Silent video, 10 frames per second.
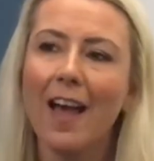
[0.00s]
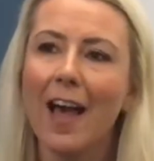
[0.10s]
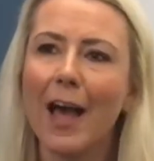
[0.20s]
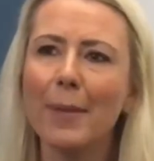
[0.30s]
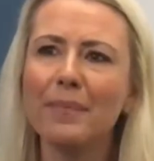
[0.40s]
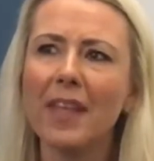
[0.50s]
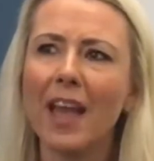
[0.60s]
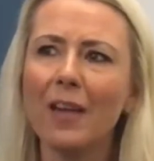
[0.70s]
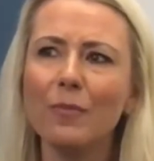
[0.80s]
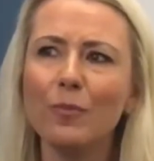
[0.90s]
And
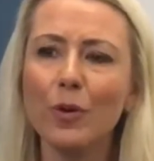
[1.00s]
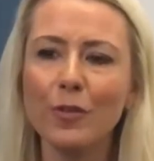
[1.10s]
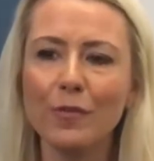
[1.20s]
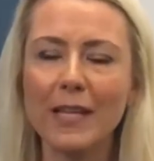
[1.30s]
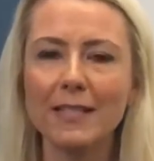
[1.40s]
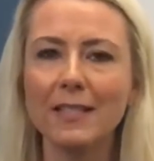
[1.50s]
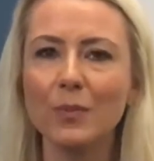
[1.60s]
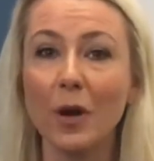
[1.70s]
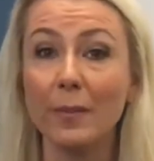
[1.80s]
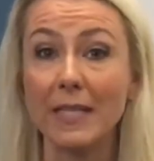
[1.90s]
one of the
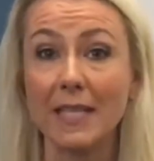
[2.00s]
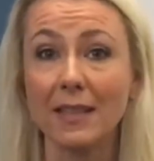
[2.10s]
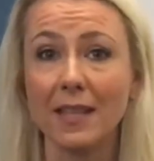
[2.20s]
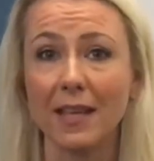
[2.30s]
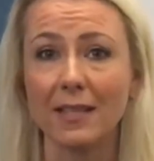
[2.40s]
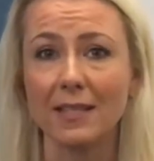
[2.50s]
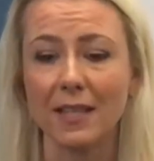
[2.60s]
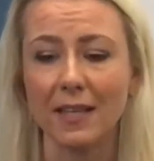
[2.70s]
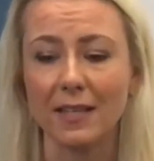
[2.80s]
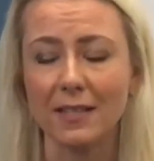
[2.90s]
reasons why we did this
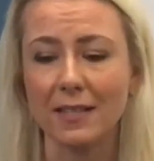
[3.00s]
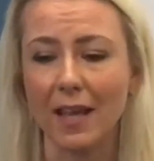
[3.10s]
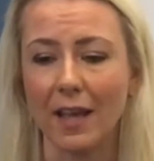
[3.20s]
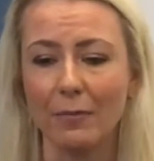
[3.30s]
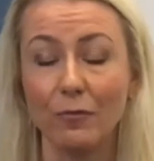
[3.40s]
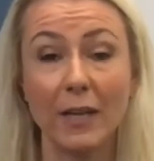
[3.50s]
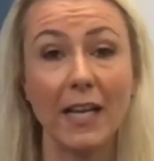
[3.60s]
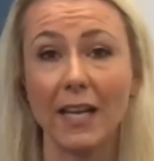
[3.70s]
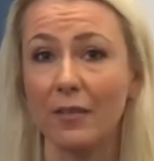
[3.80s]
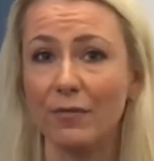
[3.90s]
is
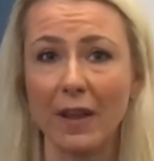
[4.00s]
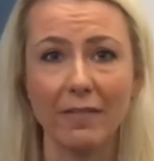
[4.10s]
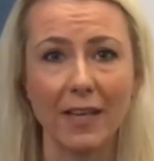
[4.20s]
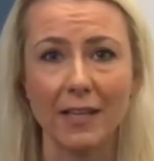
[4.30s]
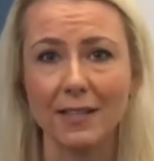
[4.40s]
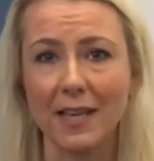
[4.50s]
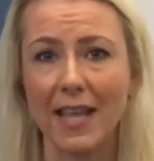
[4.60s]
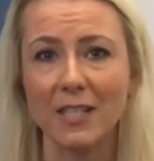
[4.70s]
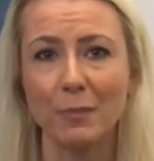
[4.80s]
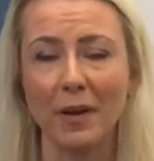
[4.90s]
really very
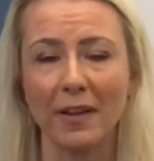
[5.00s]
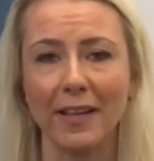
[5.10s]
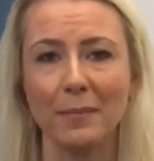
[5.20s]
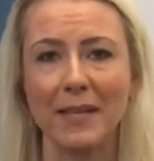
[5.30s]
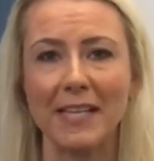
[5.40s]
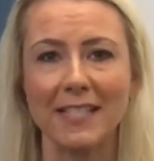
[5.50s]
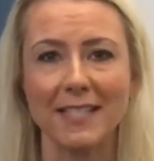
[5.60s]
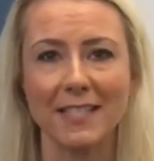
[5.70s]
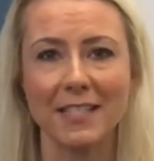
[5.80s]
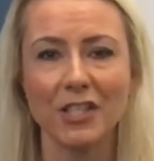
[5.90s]
led by Amelia's
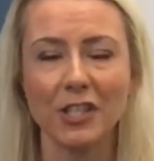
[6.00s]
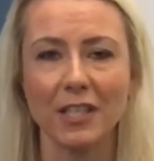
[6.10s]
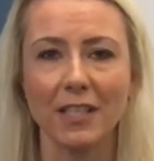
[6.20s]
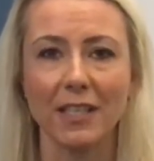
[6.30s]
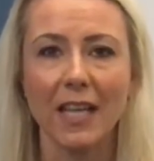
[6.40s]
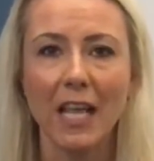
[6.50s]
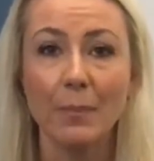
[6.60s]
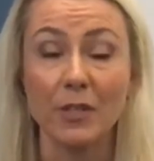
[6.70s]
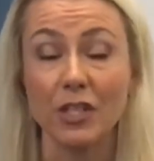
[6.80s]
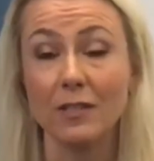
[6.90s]
decision,
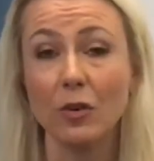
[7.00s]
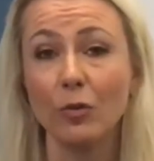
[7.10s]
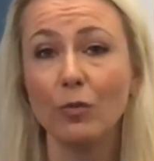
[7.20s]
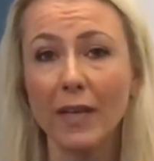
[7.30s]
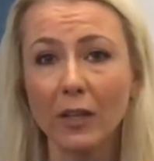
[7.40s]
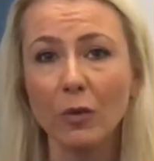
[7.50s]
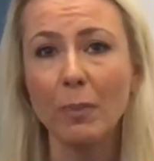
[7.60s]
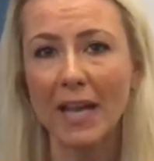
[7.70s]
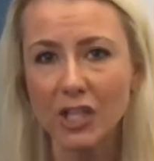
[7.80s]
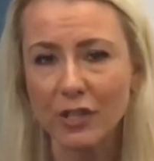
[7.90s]
but she's got a real
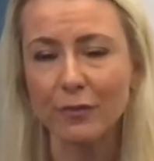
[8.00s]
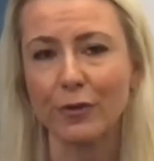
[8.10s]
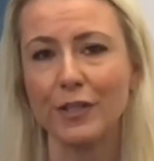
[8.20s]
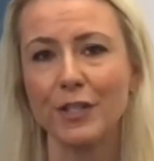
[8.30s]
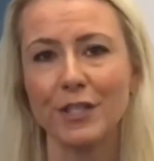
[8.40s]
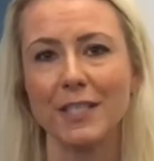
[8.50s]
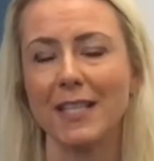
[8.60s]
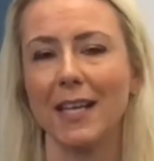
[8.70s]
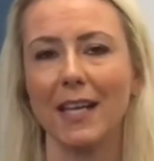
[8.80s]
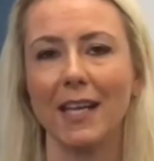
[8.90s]
passion for her
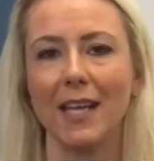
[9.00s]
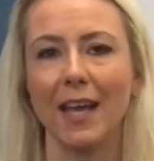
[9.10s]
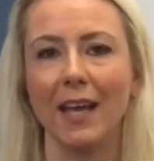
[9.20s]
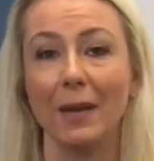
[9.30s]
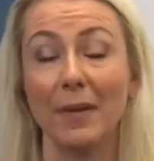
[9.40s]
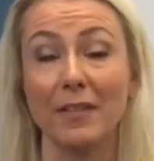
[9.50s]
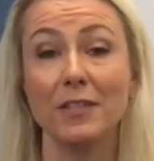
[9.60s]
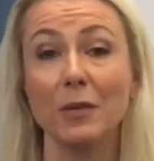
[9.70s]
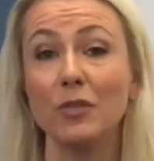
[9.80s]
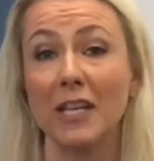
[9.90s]
study and the
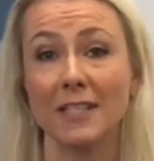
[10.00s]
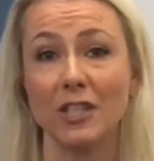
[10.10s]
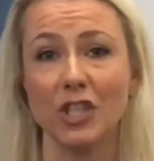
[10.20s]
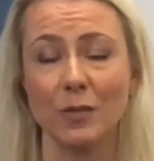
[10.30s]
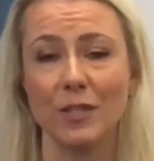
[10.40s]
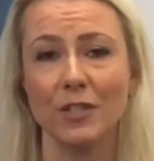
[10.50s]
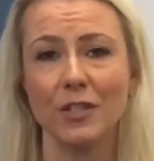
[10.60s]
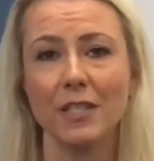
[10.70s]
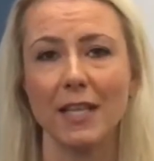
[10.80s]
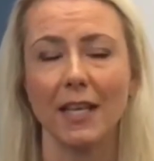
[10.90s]
subjects that she was
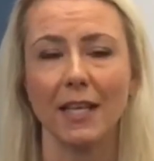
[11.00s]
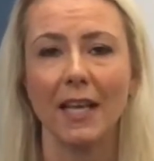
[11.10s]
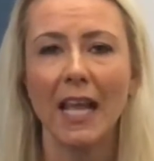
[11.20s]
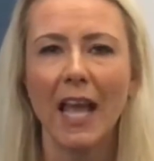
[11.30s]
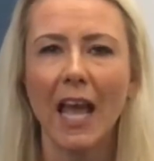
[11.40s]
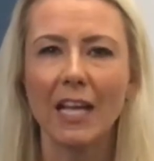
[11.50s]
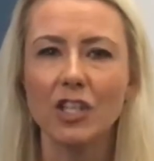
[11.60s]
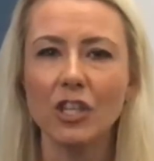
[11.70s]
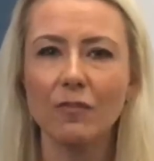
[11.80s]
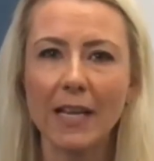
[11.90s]
studying.
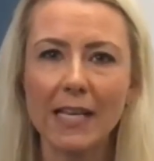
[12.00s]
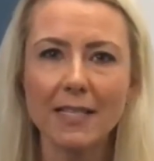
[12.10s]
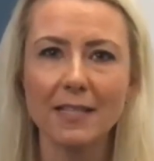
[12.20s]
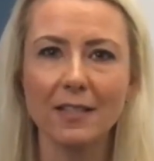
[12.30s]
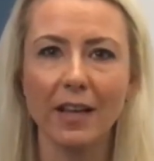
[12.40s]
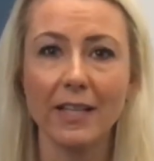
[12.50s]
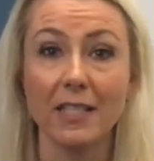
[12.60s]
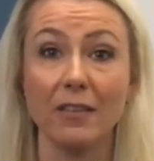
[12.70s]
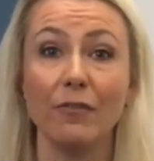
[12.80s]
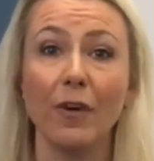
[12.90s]
And she really desired
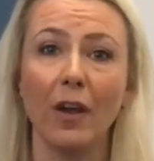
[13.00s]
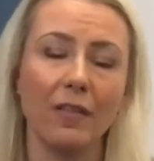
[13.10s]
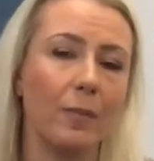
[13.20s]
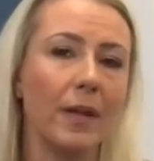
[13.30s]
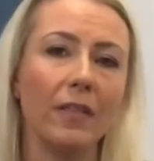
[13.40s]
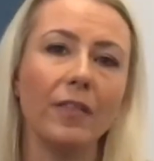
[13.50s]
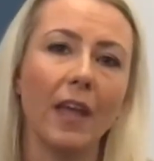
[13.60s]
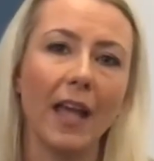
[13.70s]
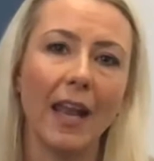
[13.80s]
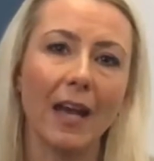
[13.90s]
an environment
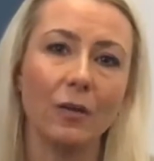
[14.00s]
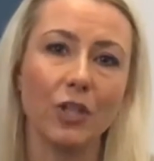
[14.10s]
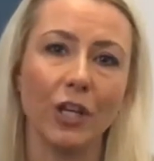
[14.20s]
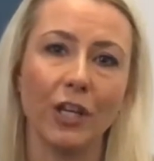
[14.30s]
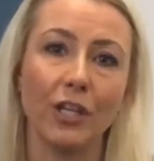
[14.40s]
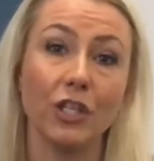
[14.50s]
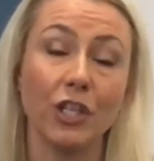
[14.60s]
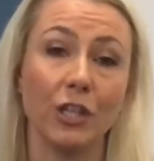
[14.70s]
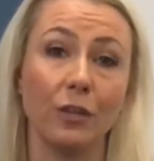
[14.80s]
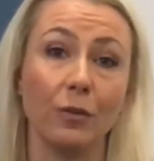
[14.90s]
that allowed her
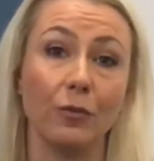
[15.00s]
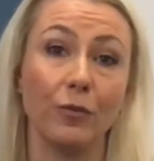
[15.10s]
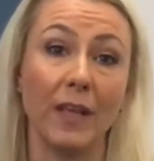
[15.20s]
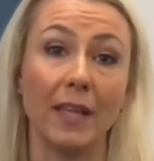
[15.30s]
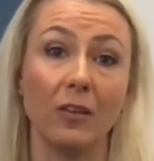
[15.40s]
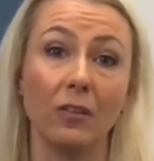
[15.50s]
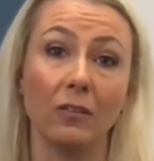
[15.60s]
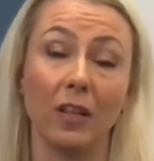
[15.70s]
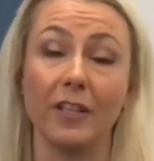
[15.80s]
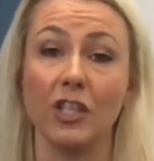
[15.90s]
to feel
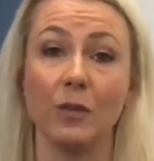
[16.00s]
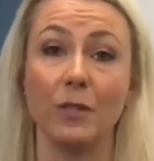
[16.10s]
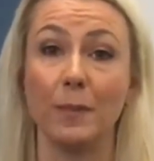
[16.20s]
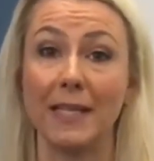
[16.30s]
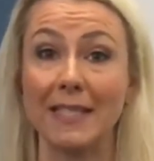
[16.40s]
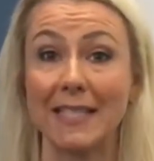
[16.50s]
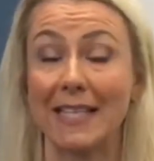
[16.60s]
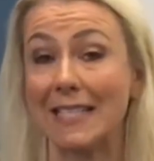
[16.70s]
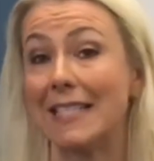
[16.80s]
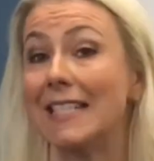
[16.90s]
like she was being
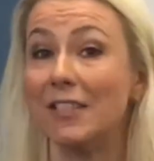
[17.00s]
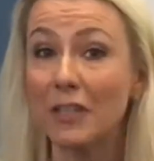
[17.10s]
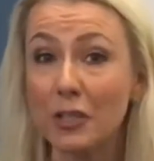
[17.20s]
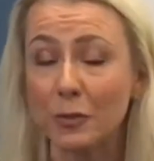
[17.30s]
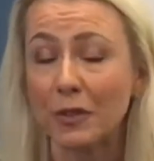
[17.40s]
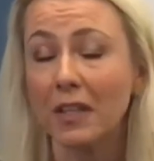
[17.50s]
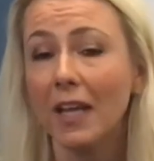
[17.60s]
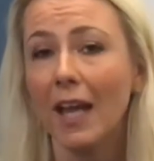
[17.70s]
seen as an individual.